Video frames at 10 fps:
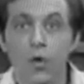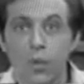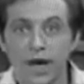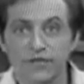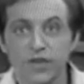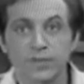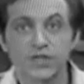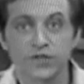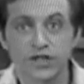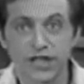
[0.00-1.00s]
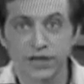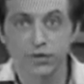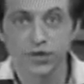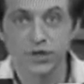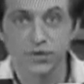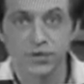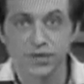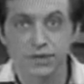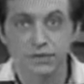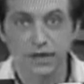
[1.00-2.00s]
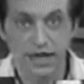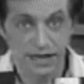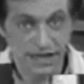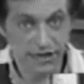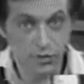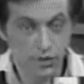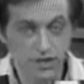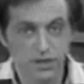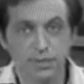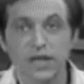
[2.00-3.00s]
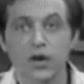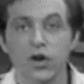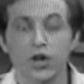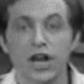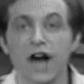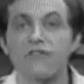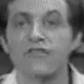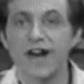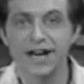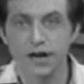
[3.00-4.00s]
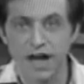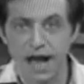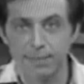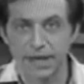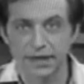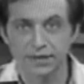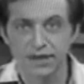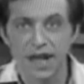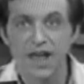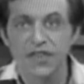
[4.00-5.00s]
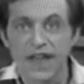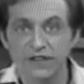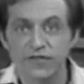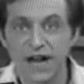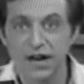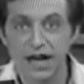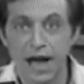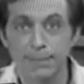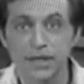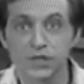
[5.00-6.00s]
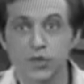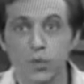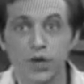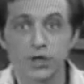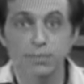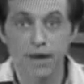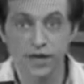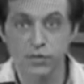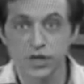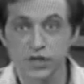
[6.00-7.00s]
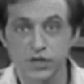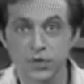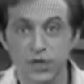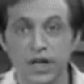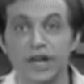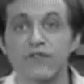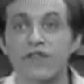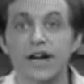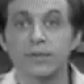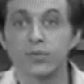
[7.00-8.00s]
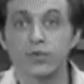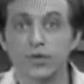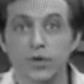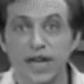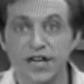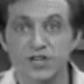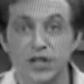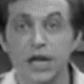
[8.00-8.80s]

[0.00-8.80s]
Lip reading: One of them is for general use, and the other one is to be called a fire copy. That fire copy is the one you might want to store in a fireproof location,